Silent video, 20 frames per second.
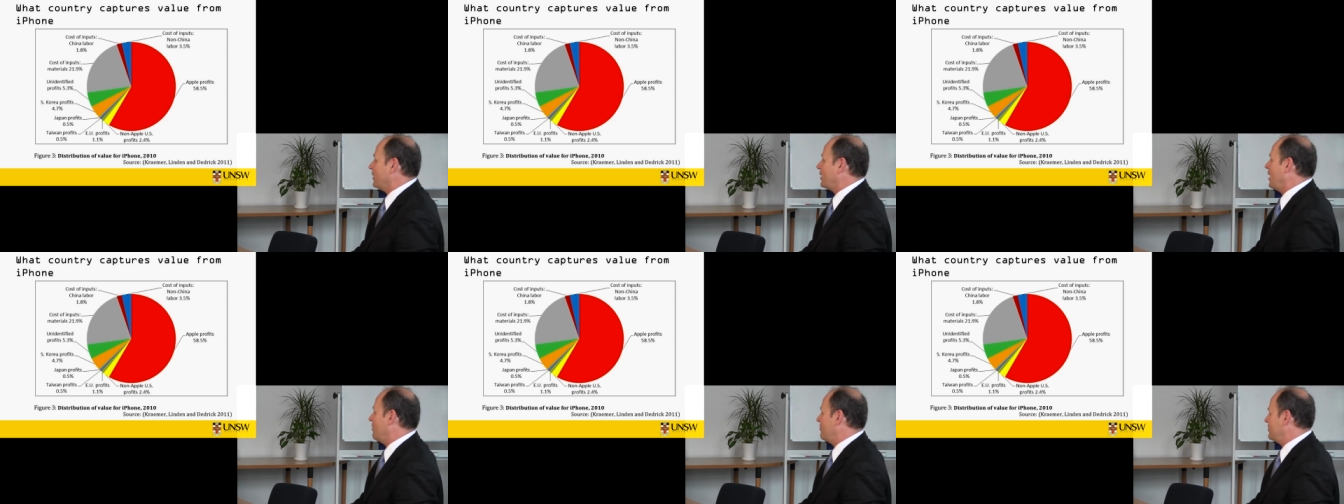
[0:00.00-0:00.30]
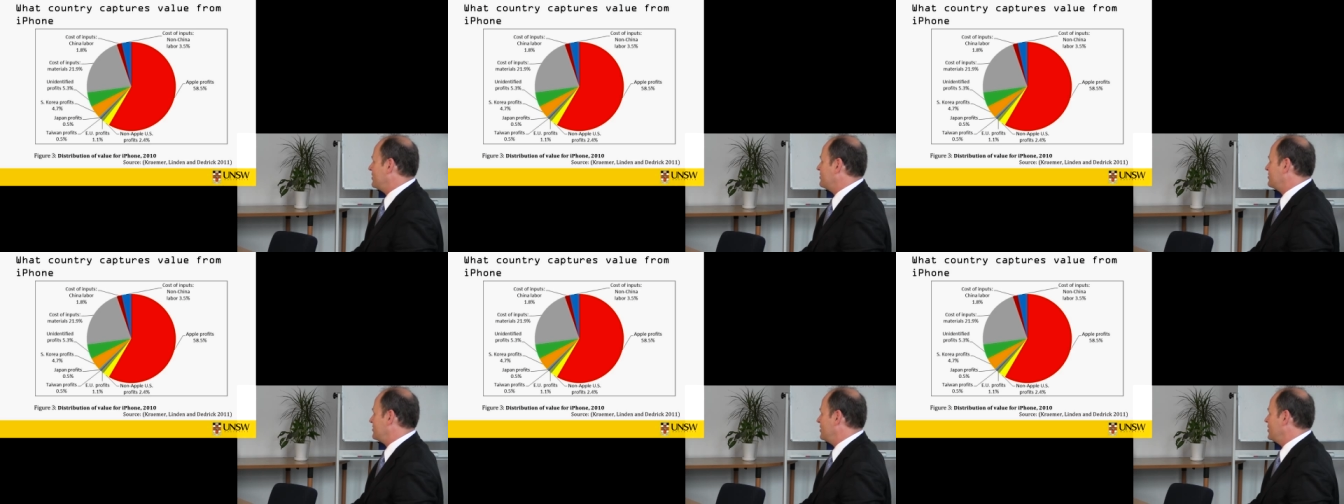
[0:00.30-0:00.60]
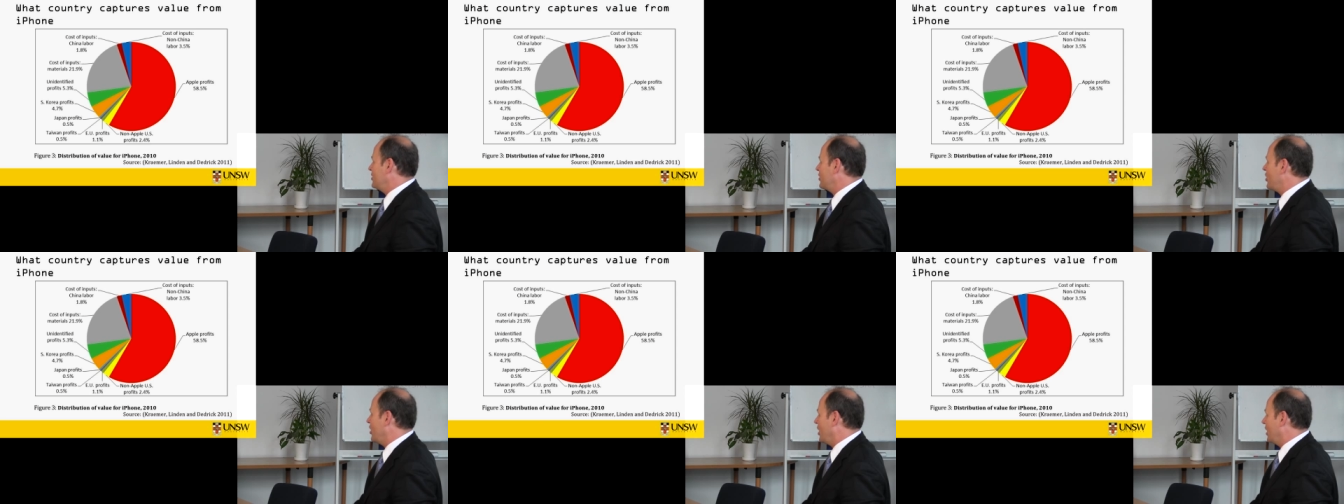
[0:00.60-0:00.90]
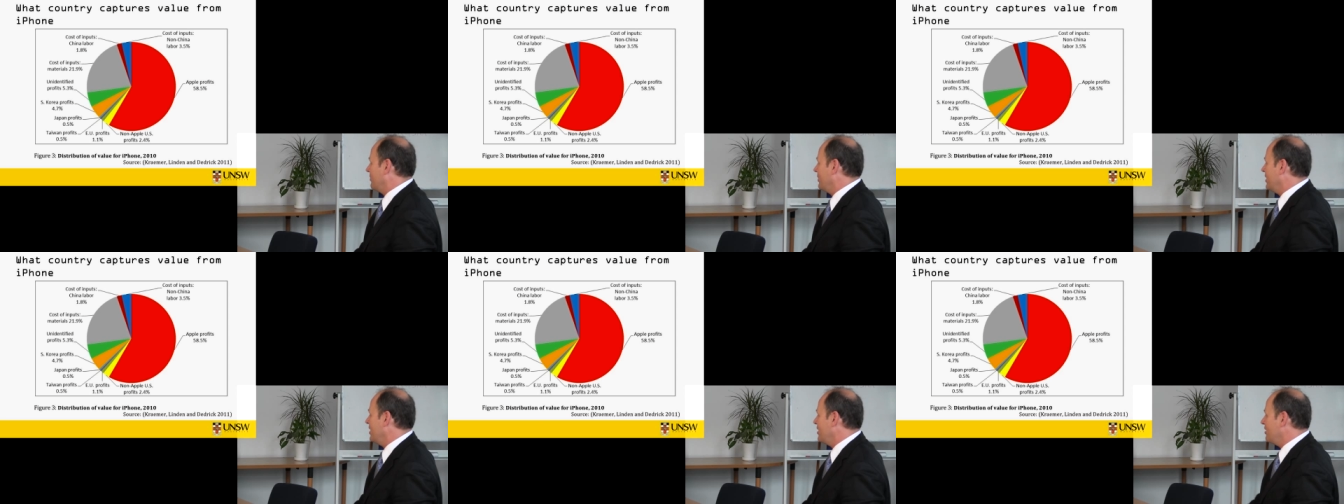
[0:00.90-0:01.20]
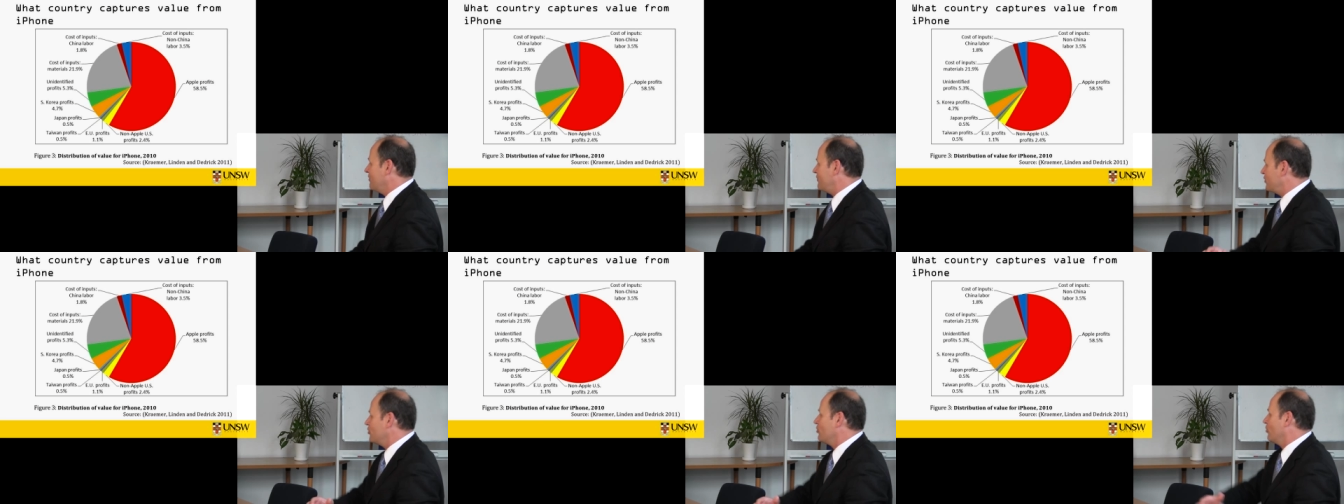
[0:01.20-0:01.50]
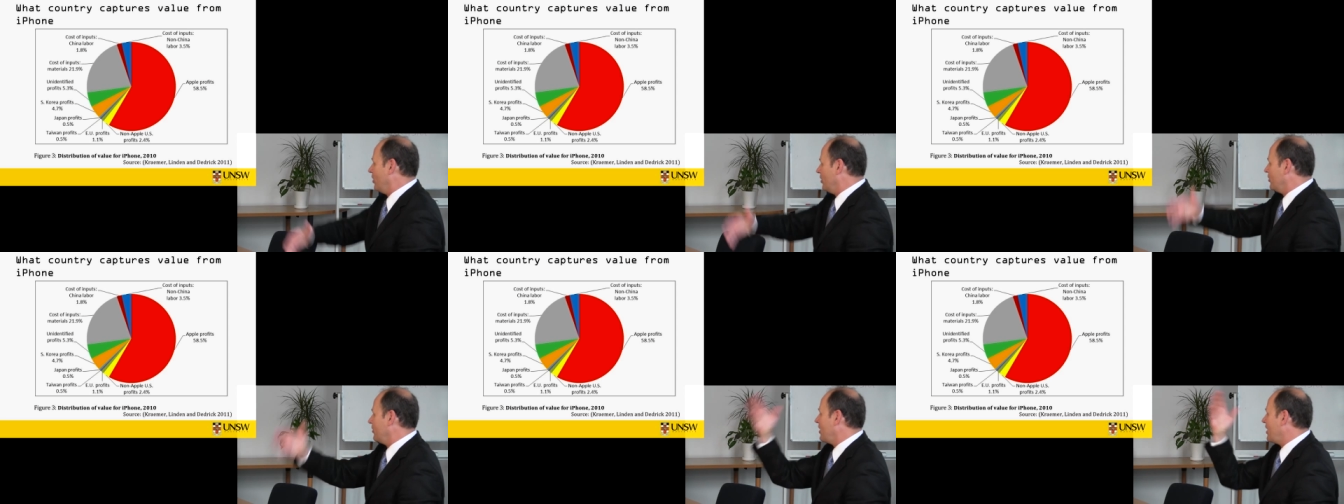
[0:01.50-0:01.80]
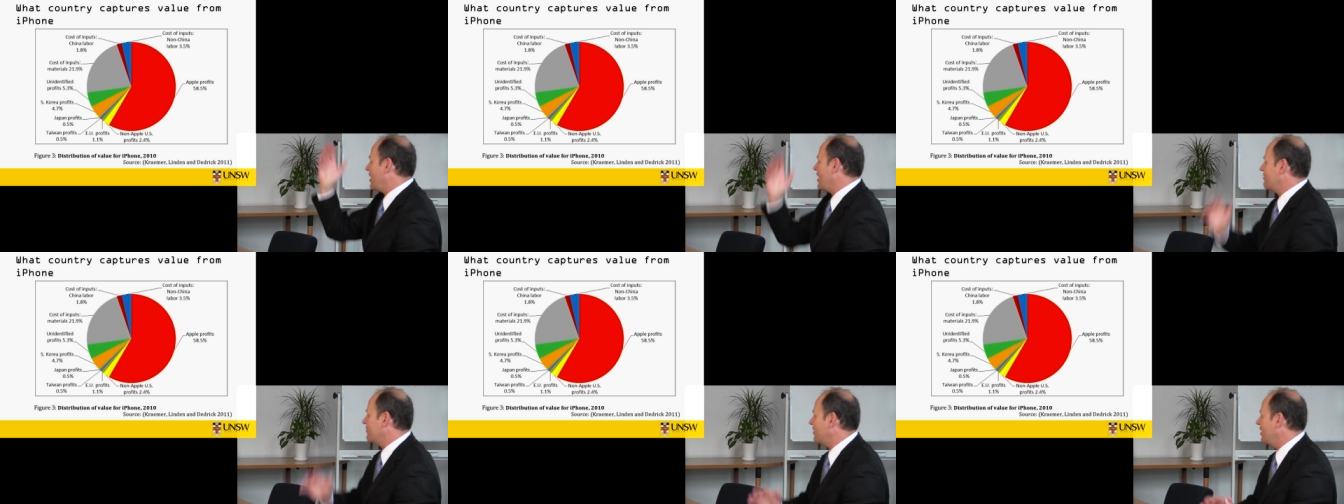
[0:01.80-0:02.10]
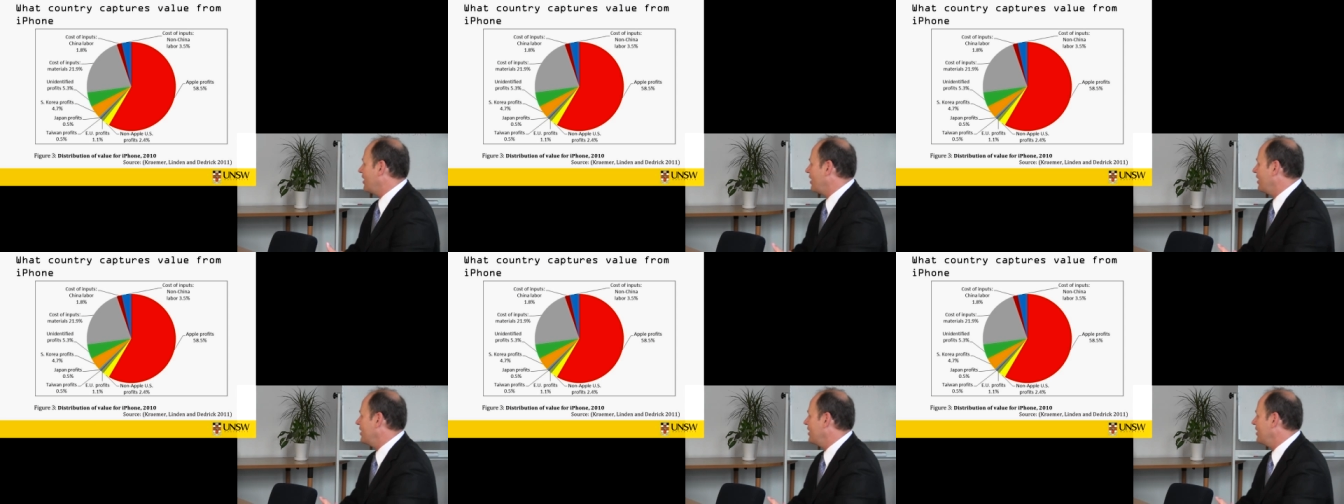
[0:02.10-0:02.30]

companies in the economy if you want to have a